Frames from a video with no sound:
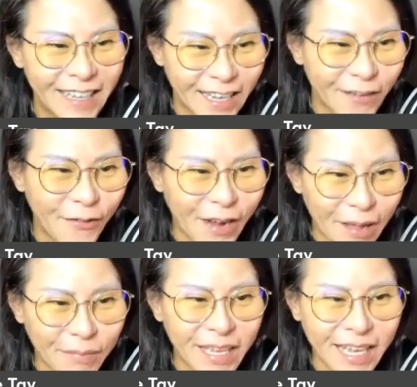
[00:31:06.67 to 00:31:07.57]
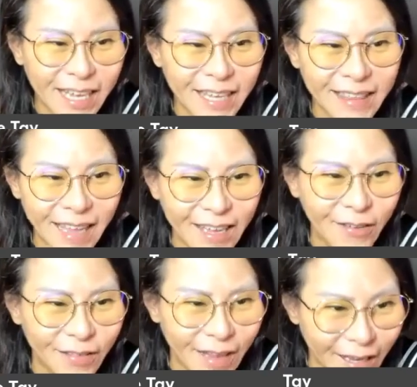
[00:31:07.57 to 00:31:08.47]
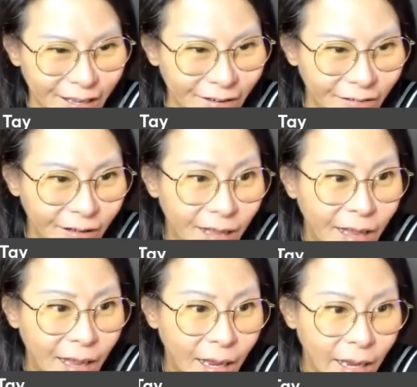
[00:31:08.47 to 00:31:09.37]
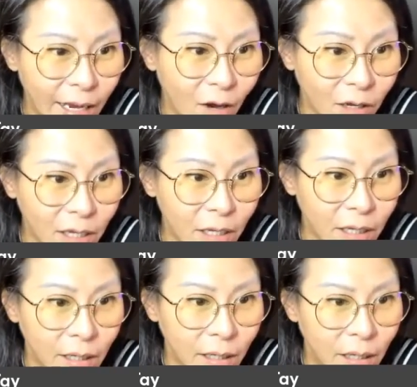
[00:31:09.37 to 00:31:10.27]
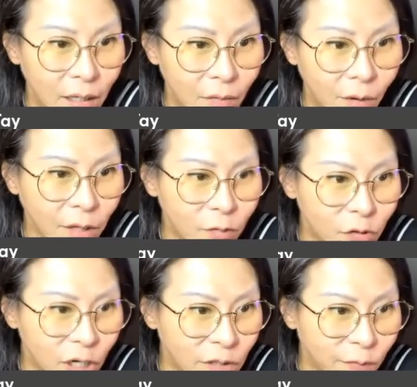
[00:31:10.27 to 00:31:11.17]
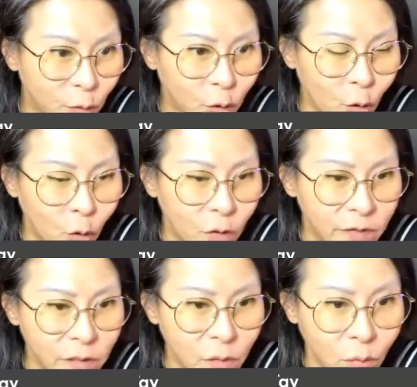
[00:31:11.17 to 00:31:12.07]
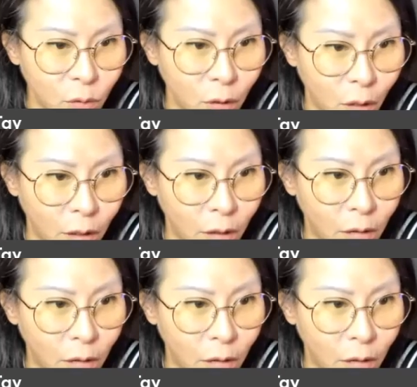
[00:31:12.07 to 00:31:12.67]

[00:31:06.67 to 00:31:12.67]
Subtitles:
Thank you for coming in. Thank you. Hey, Hoki, why you change photo? Is it you or not?